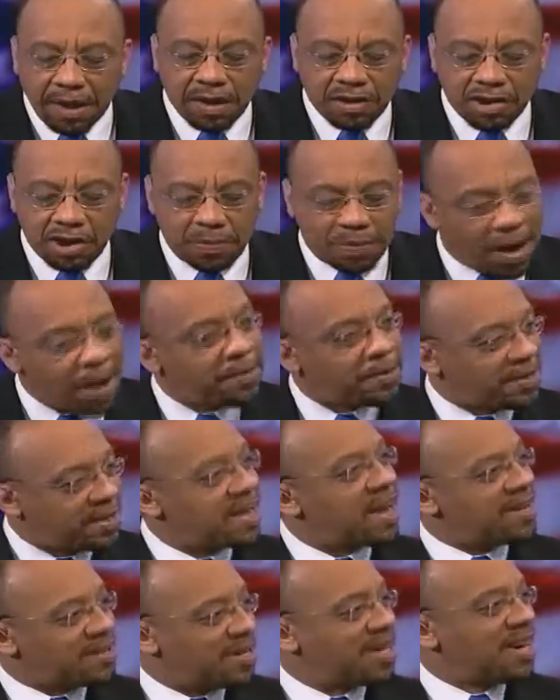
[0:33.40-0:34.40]
she probably
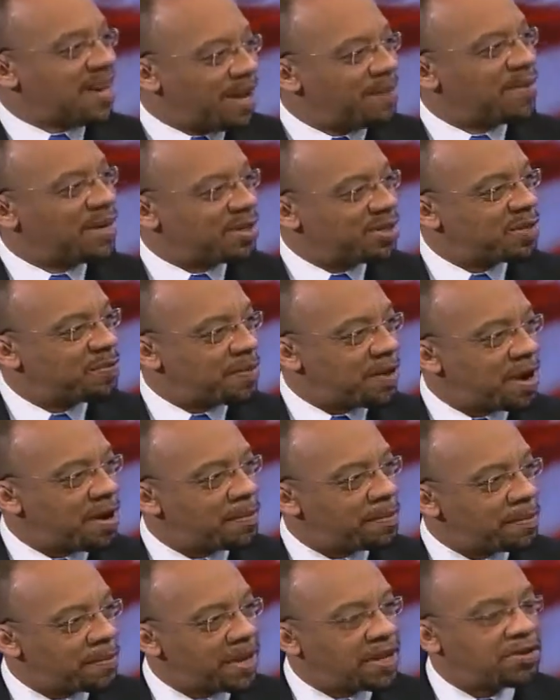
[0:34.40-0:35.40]
doesn't. I mean,
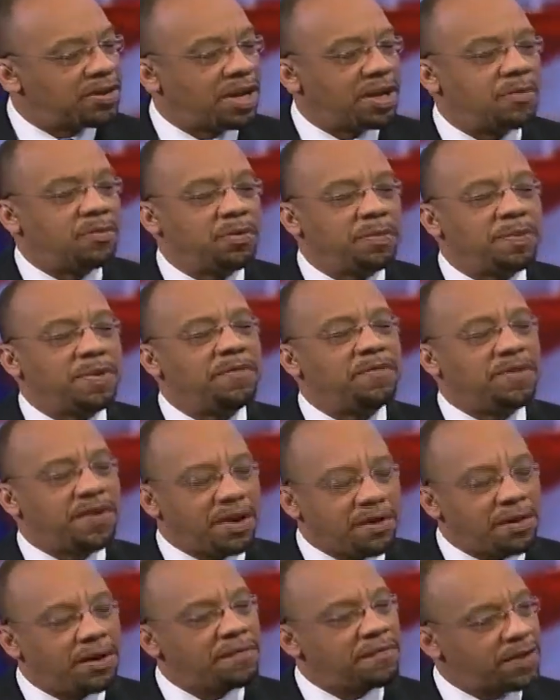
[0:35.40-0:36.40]
it would be
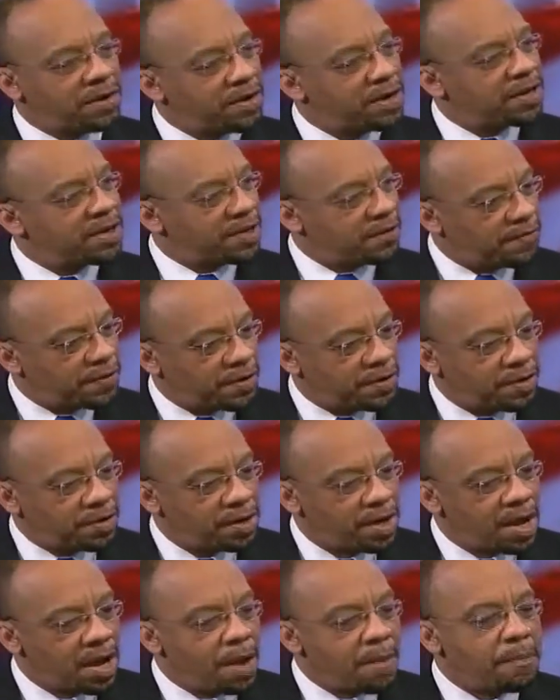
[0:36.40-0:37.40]
very, very
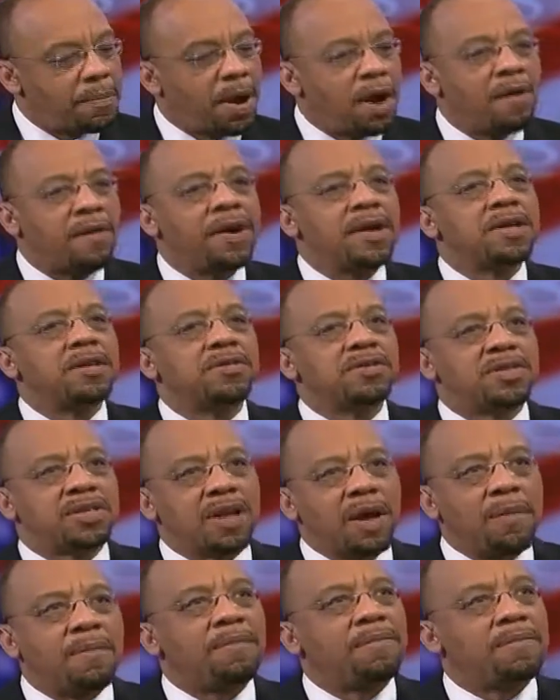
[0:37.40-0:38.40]
difficult, barring
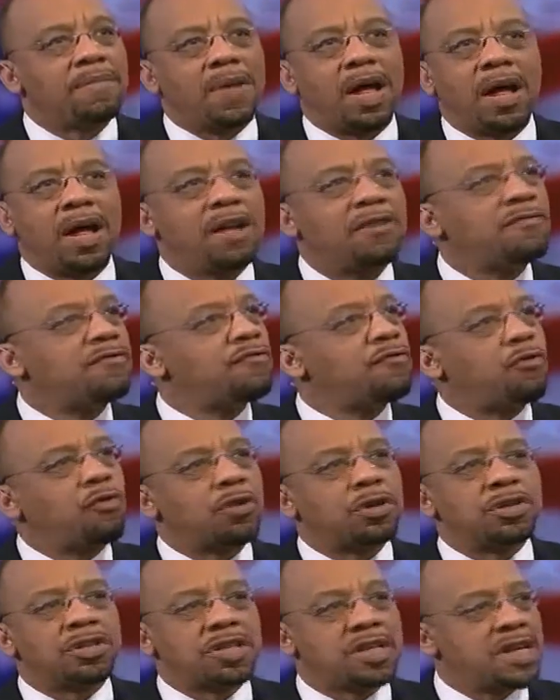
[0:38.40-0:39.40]
some
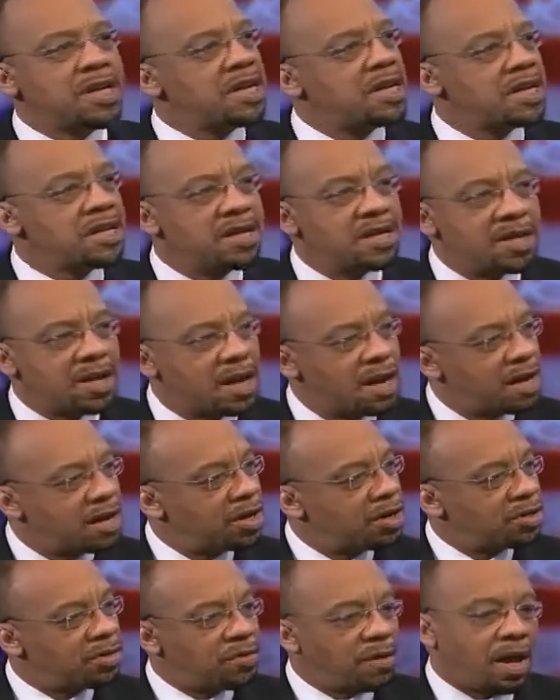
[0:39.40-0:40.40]
unforeseen
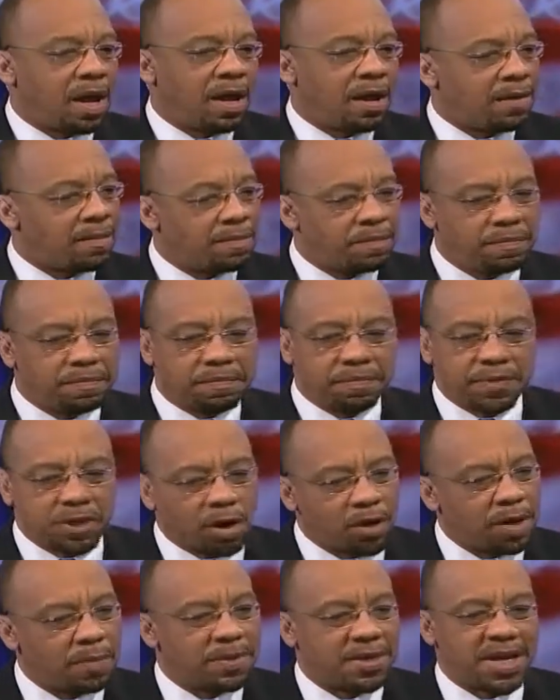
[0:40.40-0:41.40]

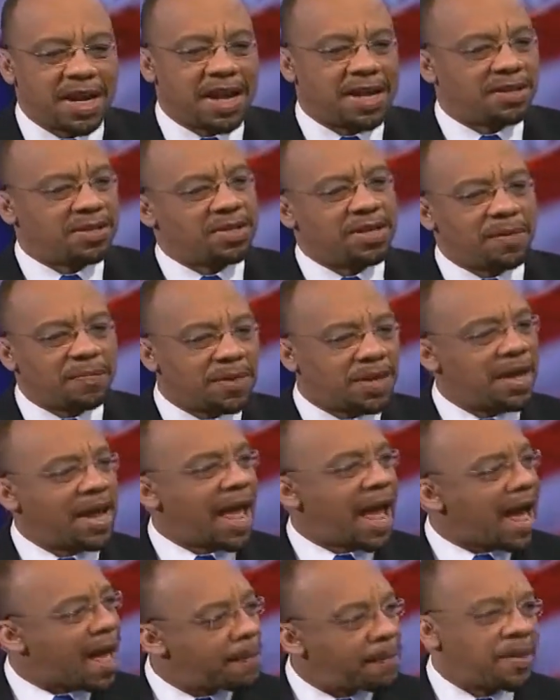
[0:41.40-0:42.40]
circumstance. Something
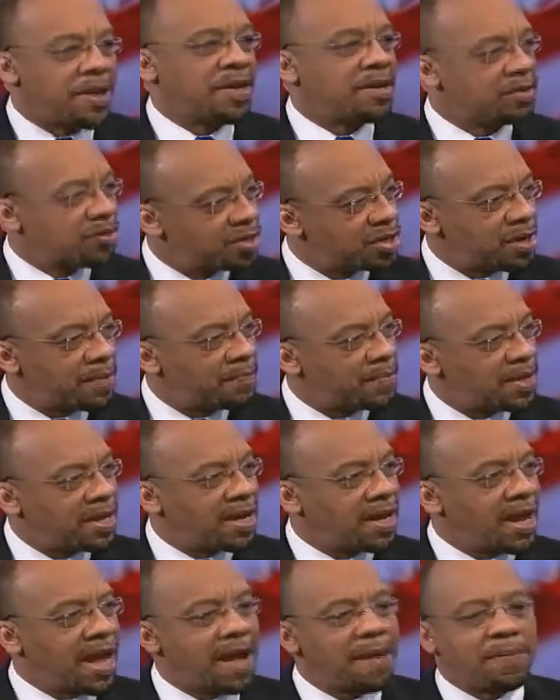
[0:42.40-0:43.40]

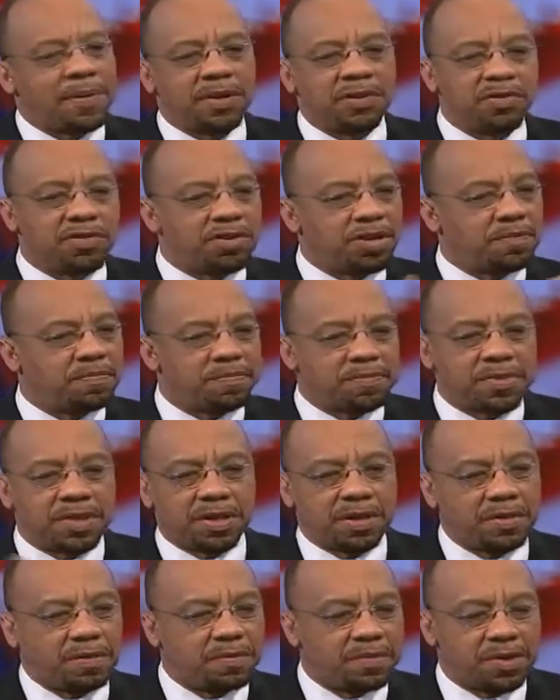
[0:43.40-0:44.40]
happens
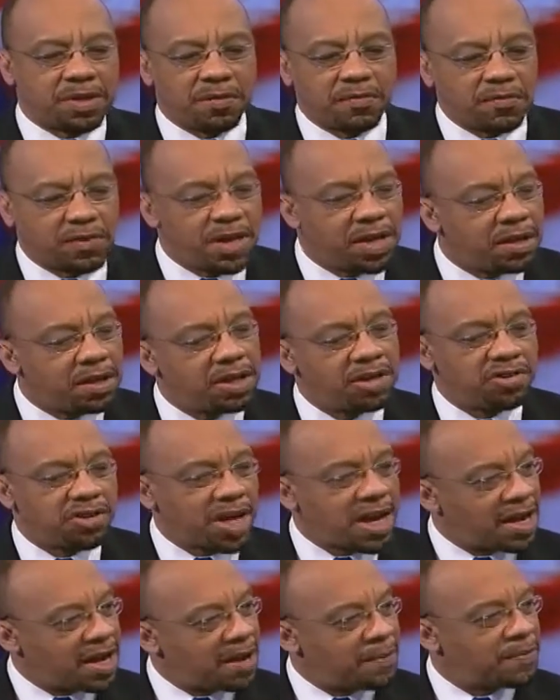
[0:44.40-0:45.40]
to really
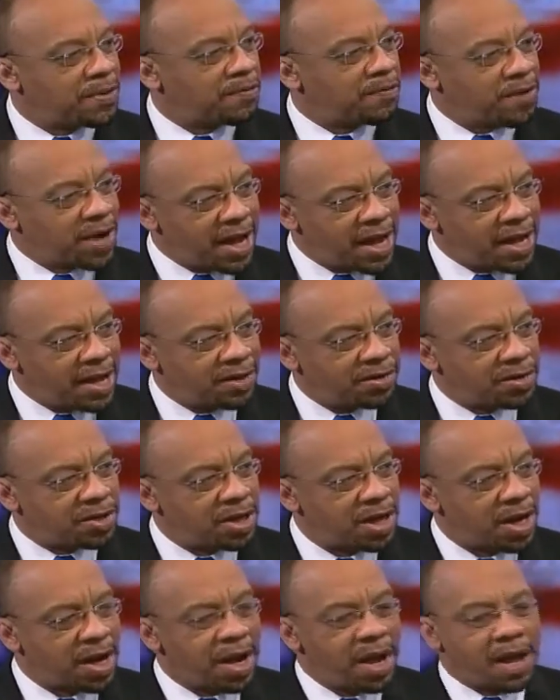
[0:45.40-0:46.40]
shake up the
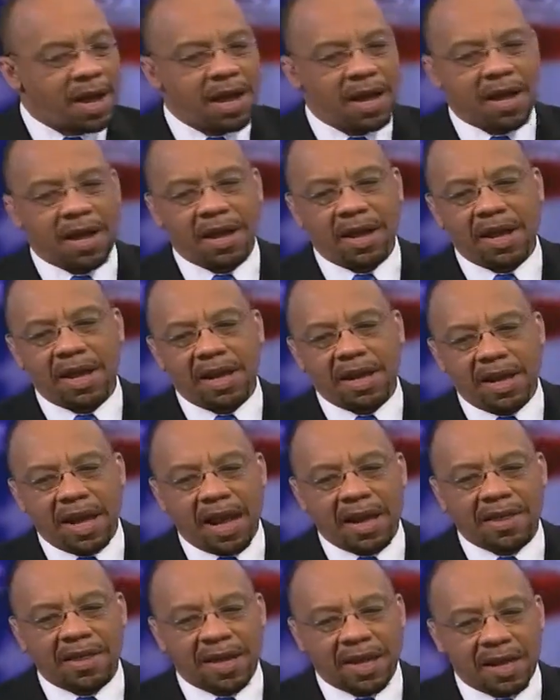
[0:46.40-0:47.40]
race.
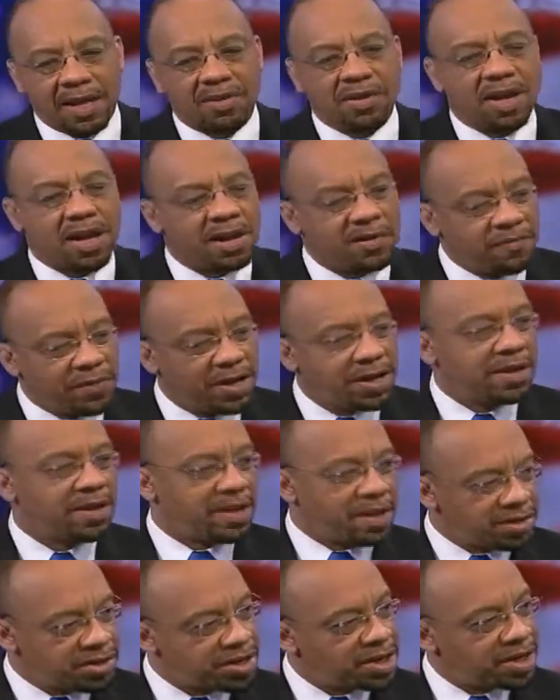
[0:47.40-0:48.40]
I think it's
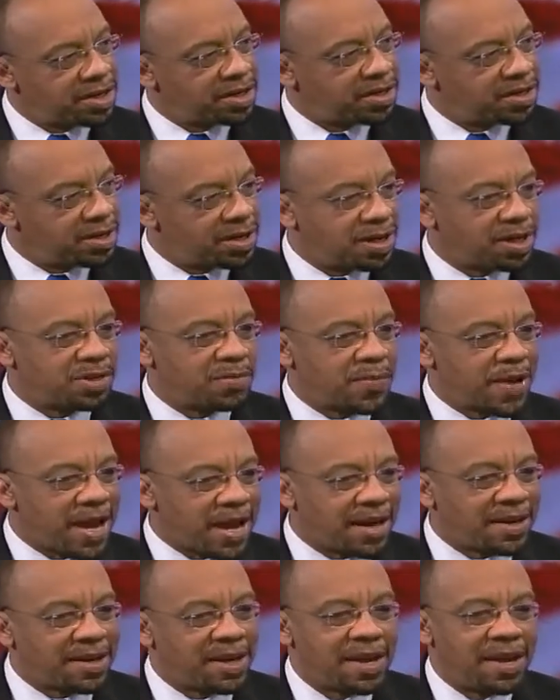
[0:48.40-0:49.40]
unrealistic to
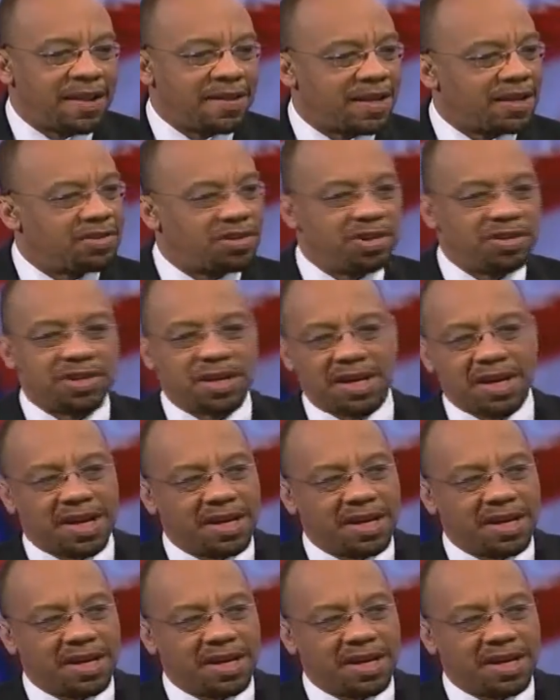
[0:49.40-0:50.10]
expect that she's going